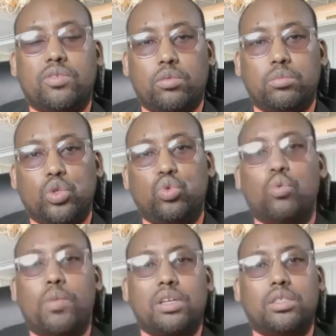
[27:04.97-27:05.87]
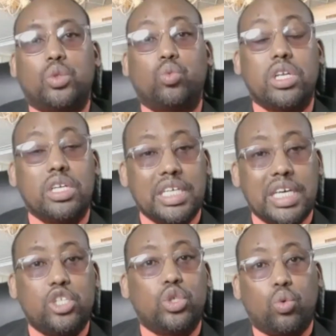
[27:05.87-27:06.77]
from the two parties were
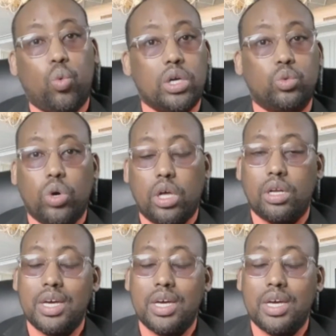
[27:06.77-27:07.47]
engaging quite well.